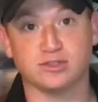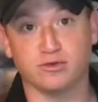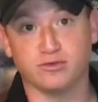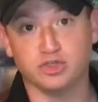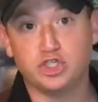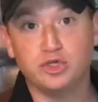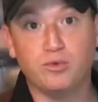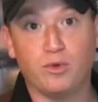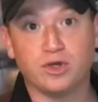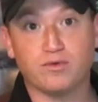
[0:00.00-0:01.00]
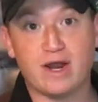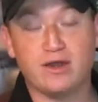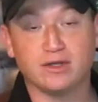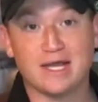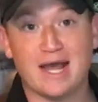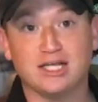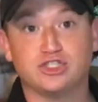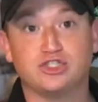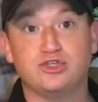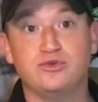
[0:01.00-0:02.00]
So if you shoot one round,
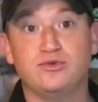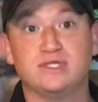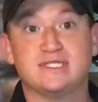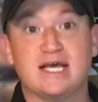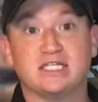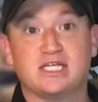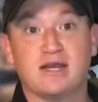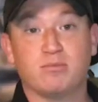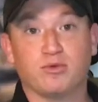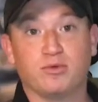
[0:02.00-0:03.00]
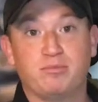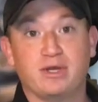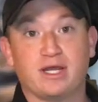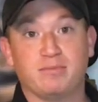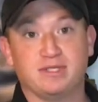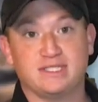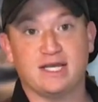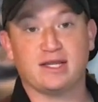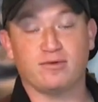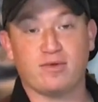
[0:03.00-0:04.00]
as soon as that chamber would pick up the
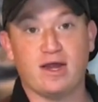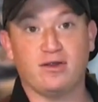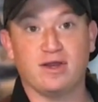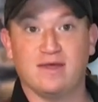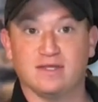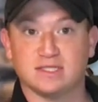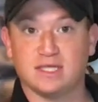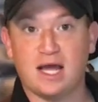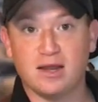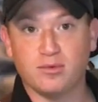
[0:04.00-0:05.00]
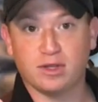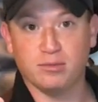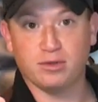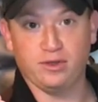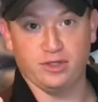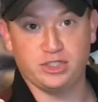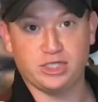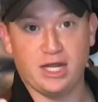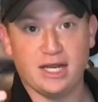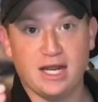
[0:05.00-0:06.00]
second round and the slide would completely
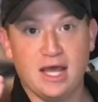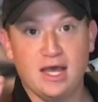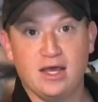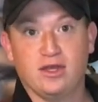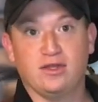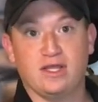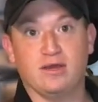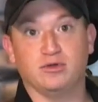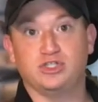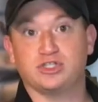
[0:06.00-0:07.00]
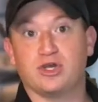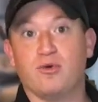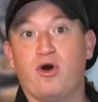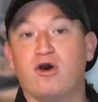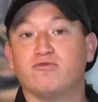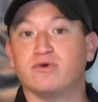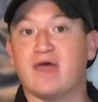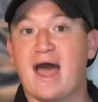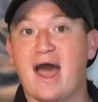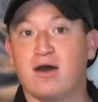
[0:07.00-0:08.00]
shut, it would just go off
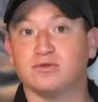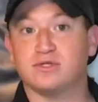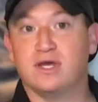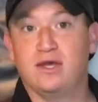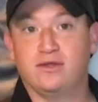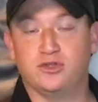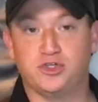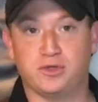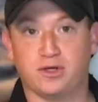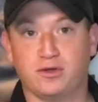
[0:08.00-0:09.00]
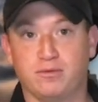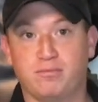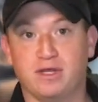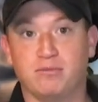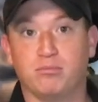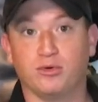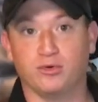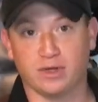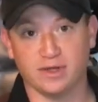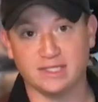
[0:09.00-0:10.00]
without the trigger being
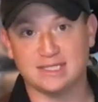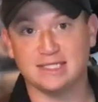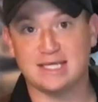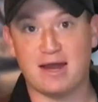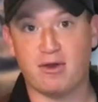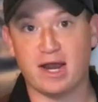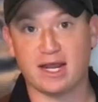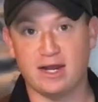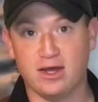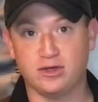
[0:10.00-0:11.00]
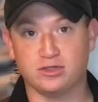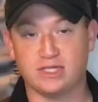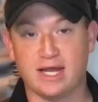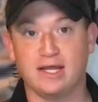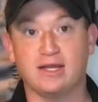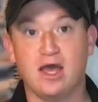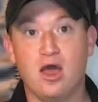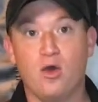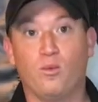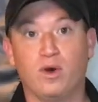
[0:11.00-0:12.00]
pulled. At least that's how I kind of understand
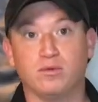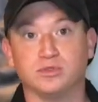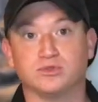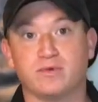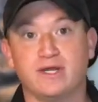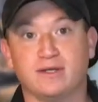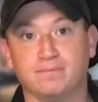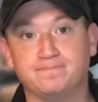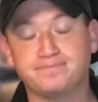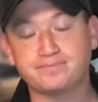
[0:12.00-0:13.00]
what was written.